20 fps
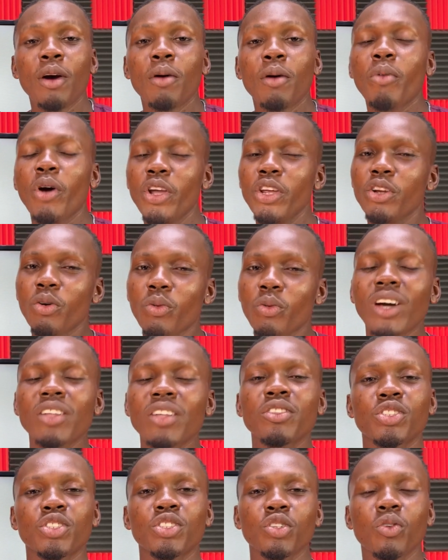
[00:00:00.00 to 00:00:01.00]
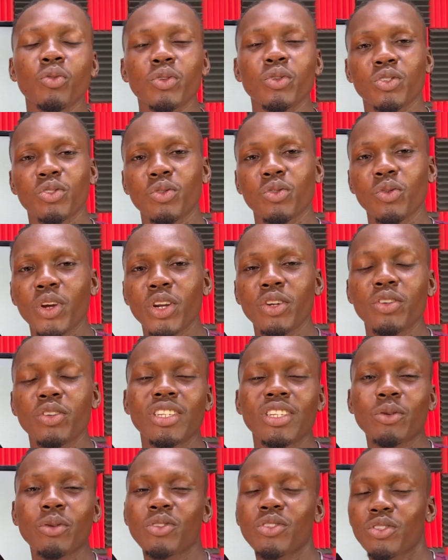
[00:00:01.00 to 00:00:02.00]
But while the show was going
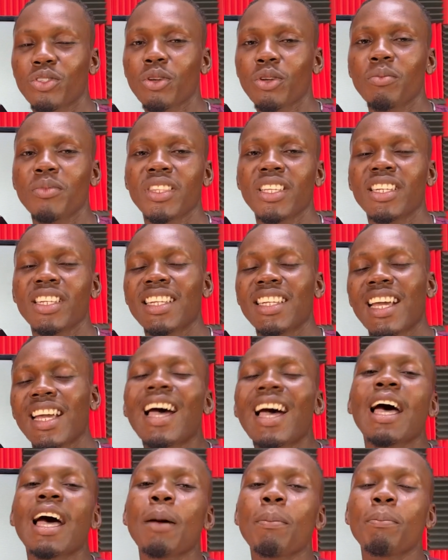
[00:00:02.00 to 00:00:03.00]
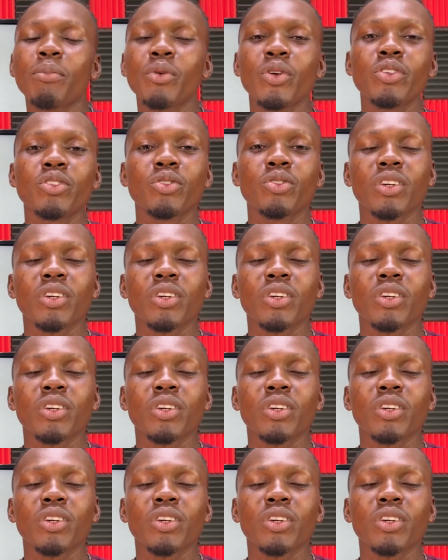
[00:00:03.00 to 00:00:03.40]
on, there was something that happened,